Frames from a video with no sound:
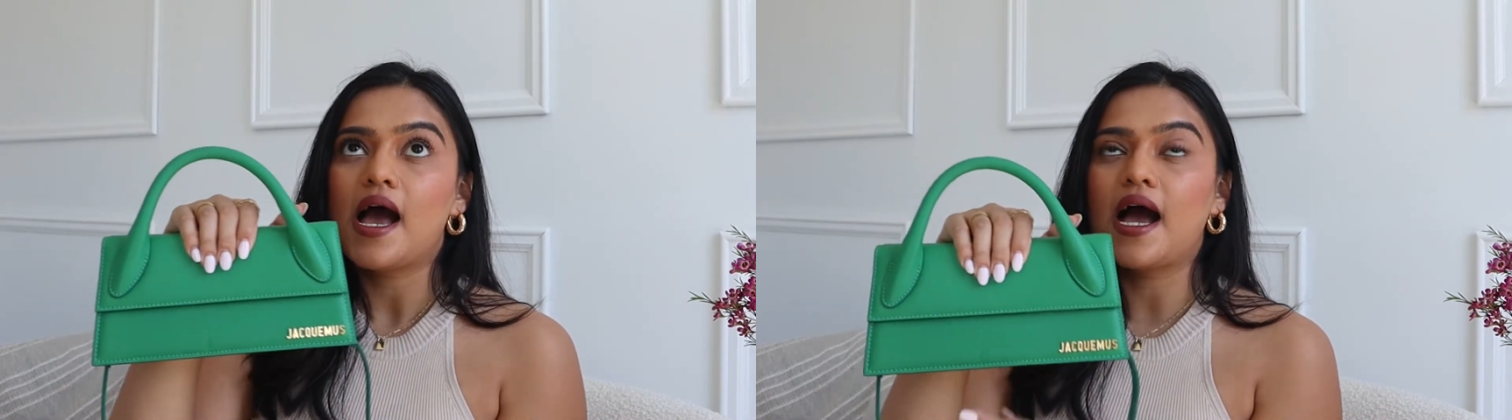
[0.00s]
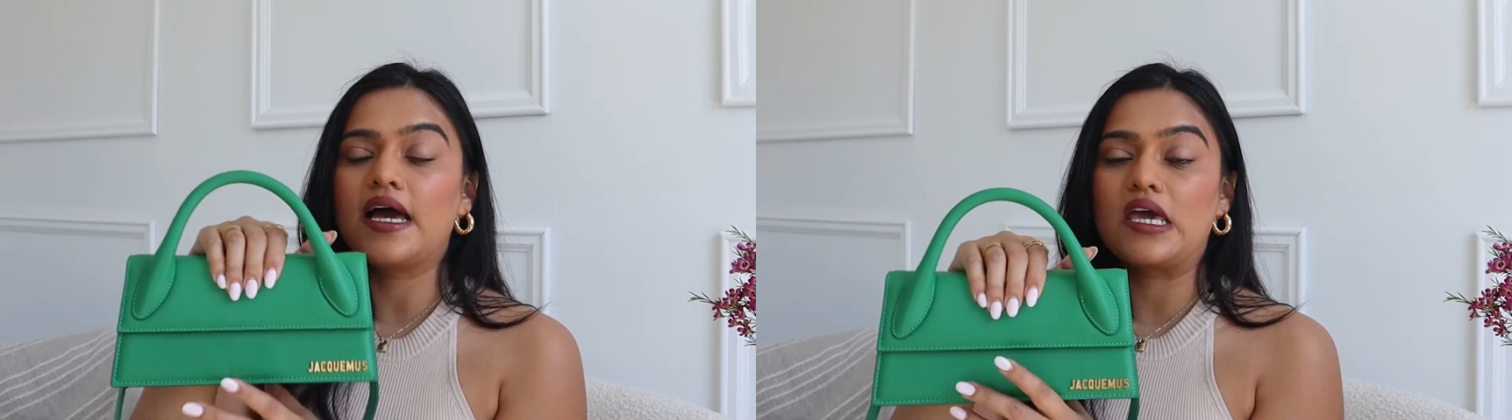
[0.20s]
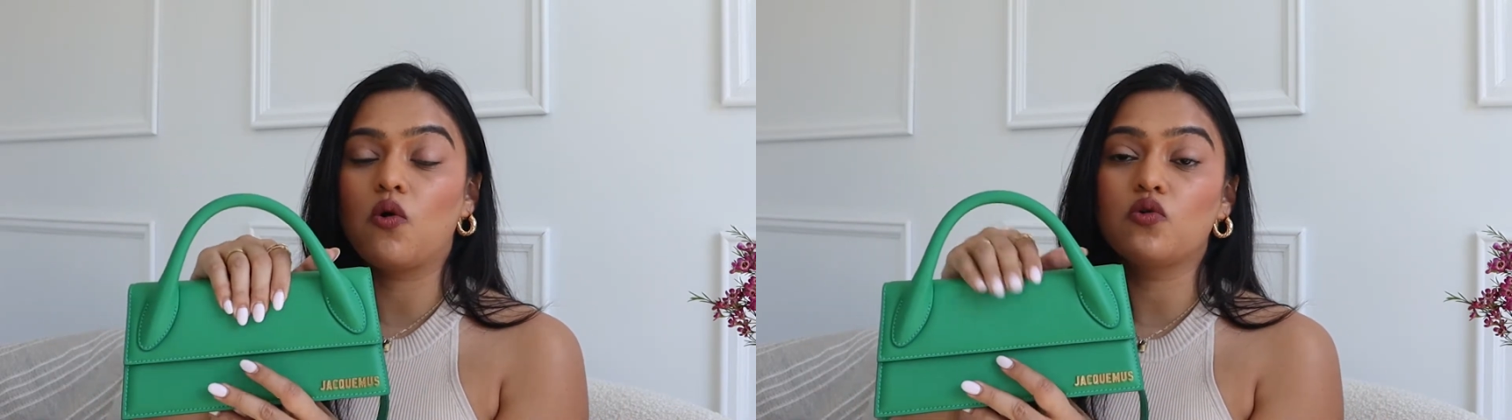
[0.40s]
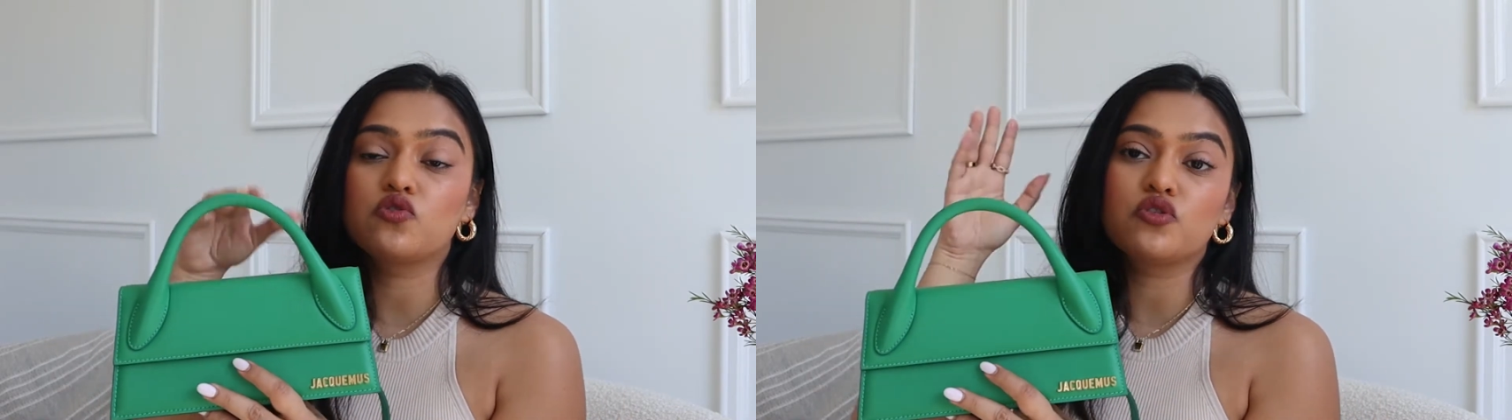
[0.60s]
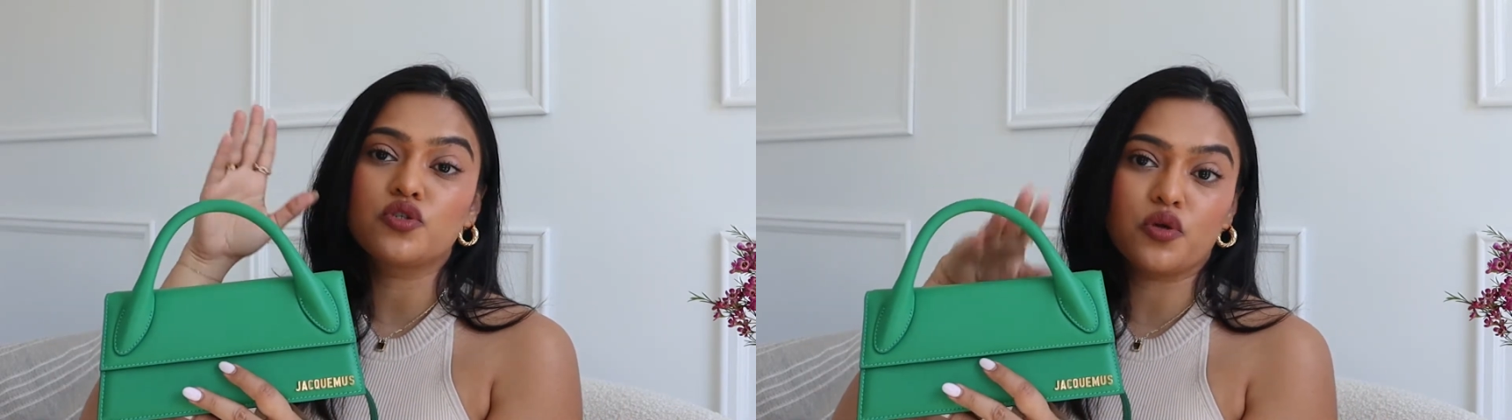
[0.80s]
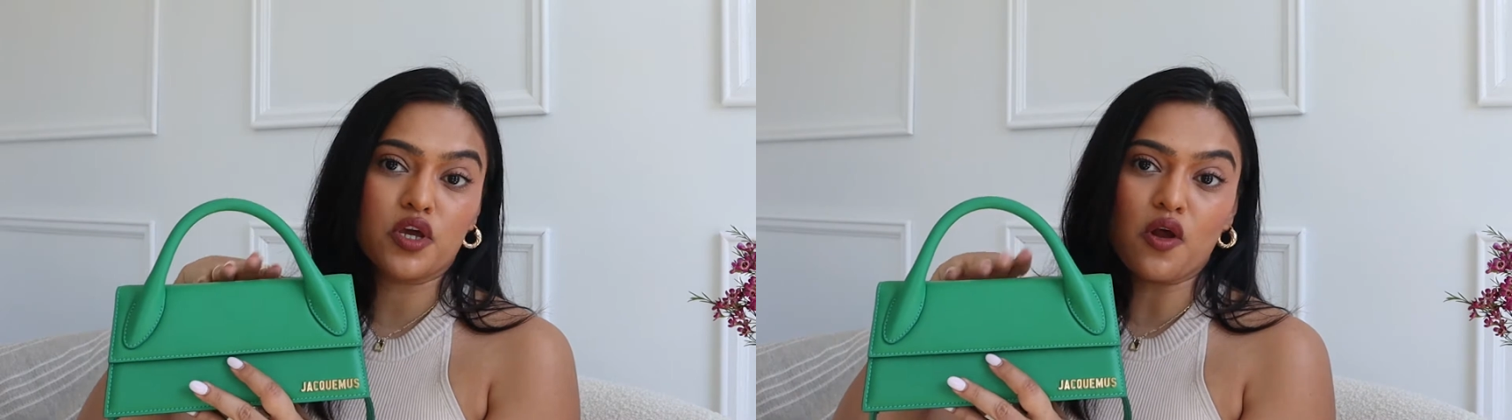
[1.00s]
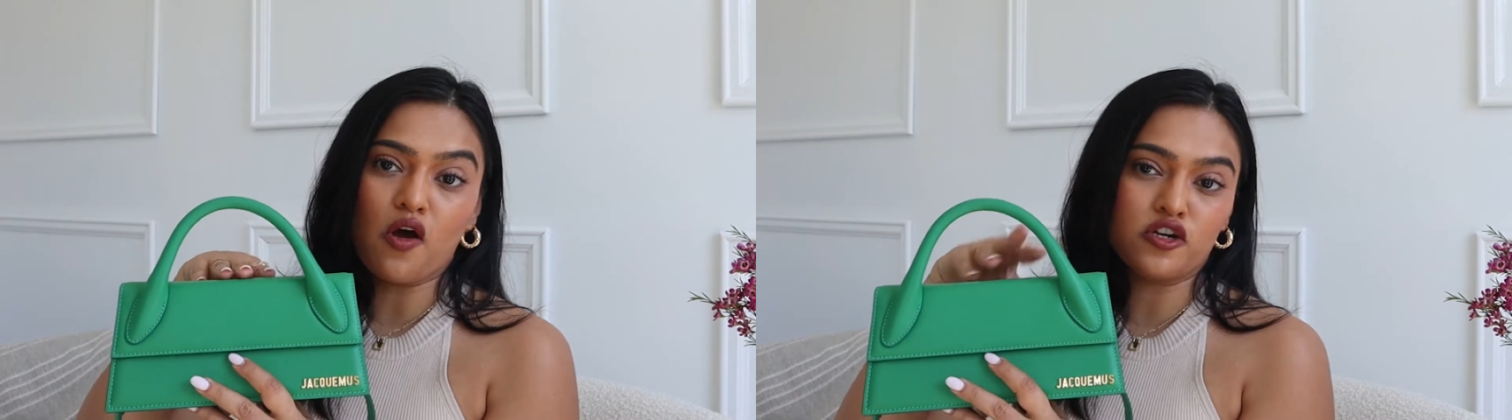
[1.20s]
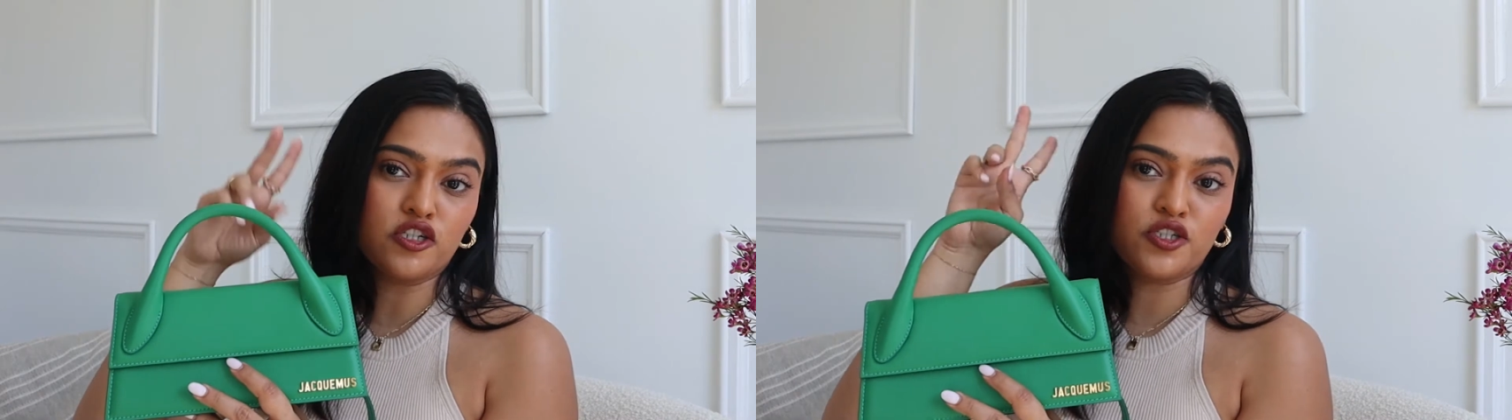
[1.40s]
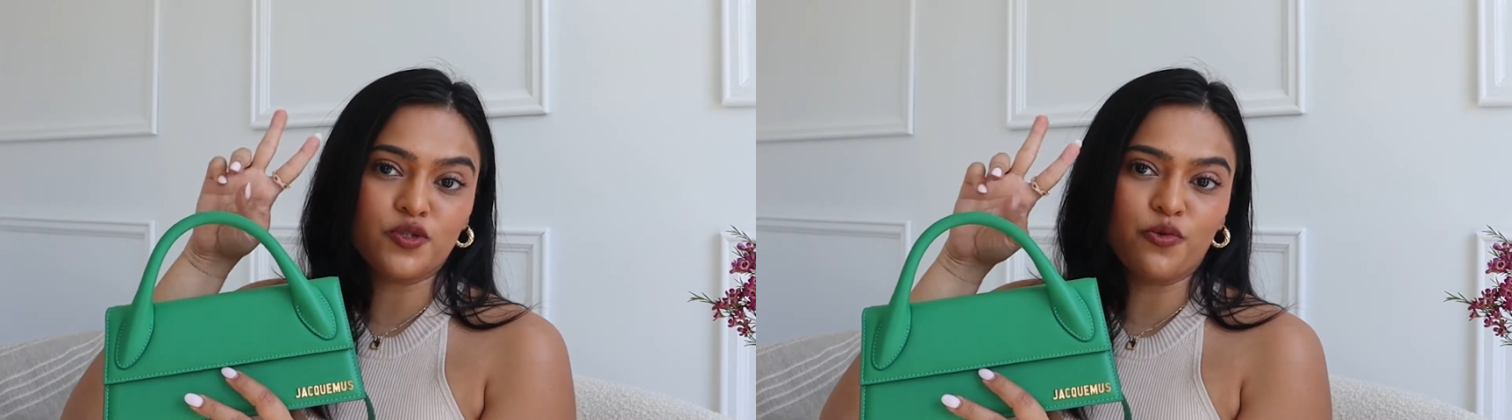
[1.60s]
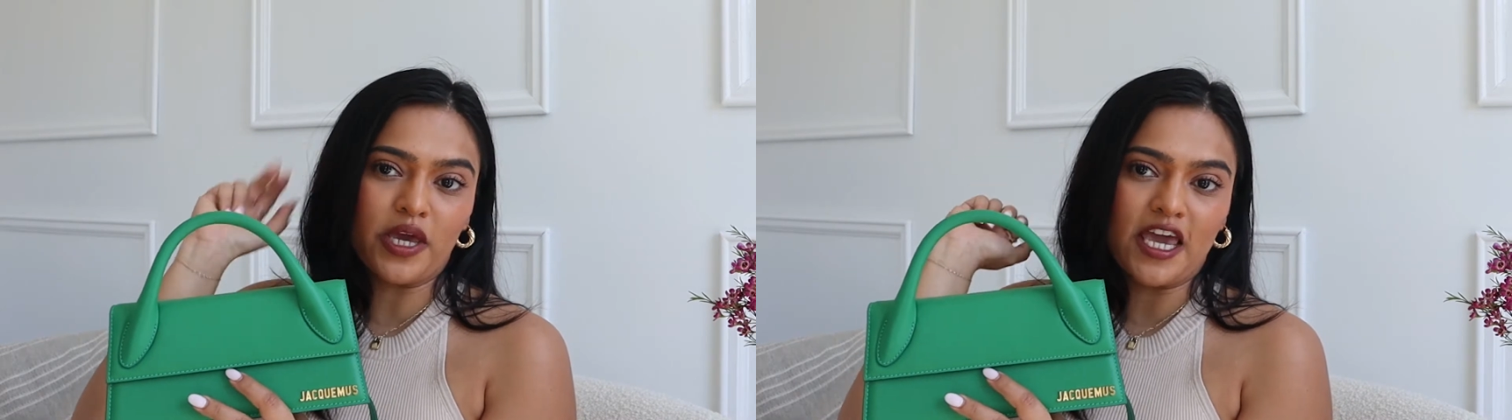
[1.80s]
I also took it on
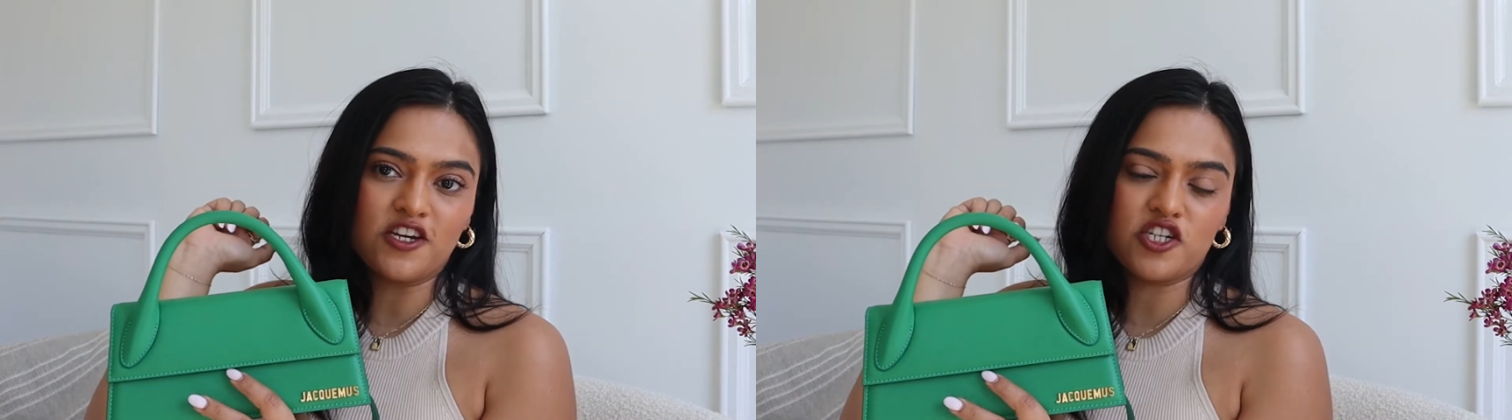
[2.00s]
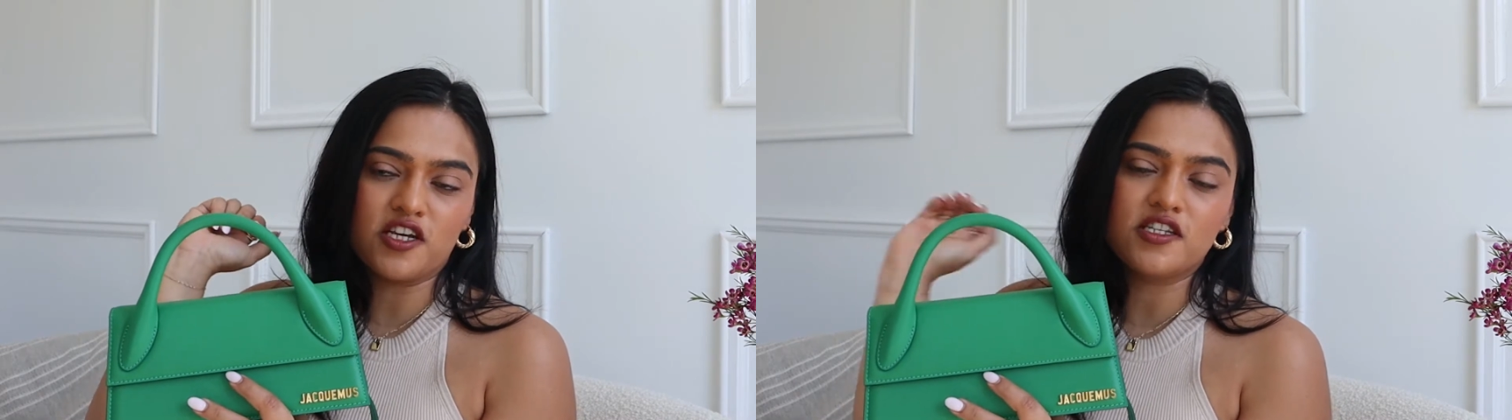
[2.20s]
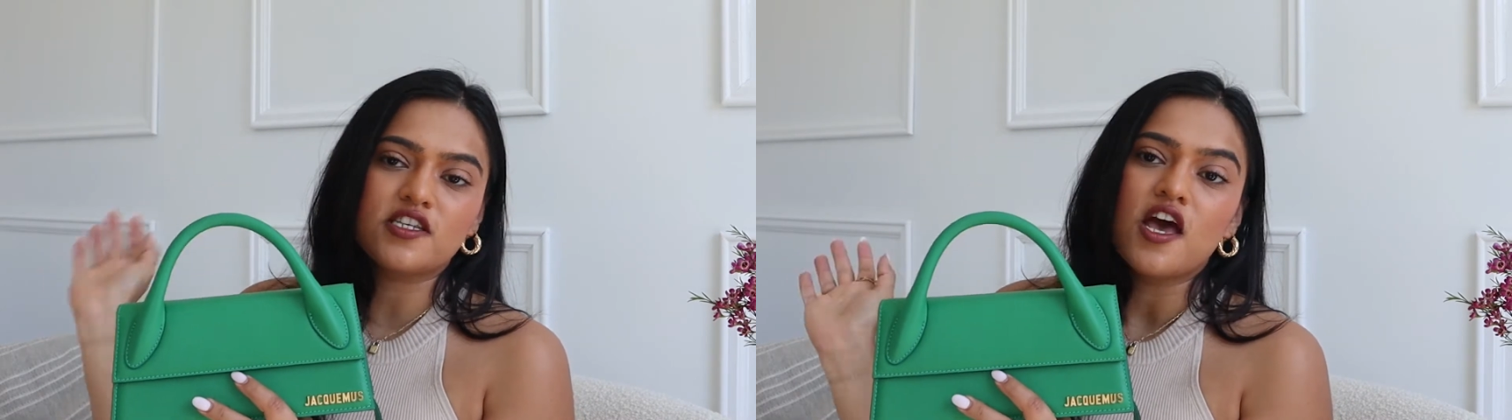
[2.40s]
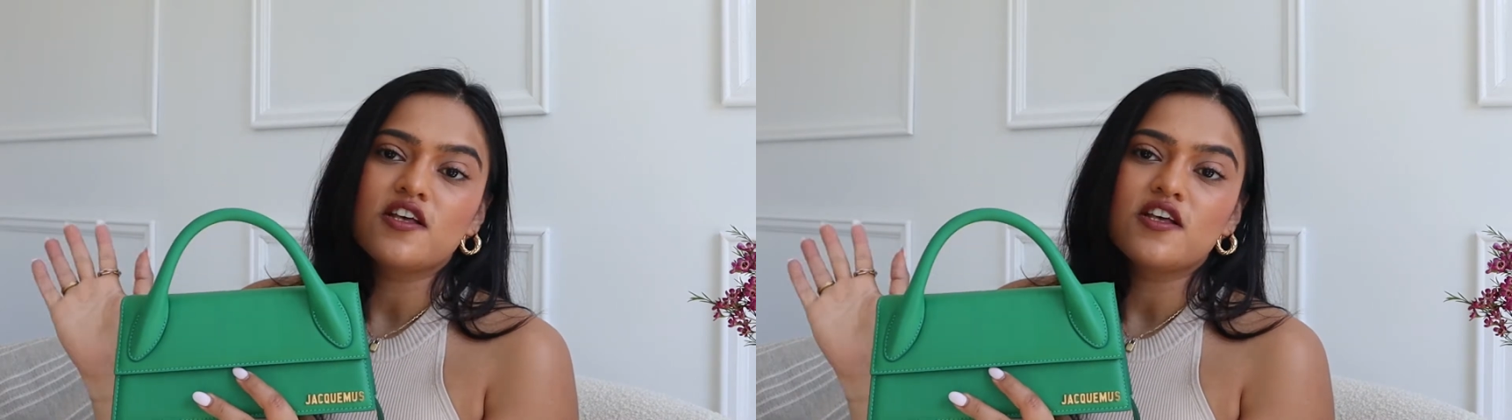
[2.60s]
2 vacations,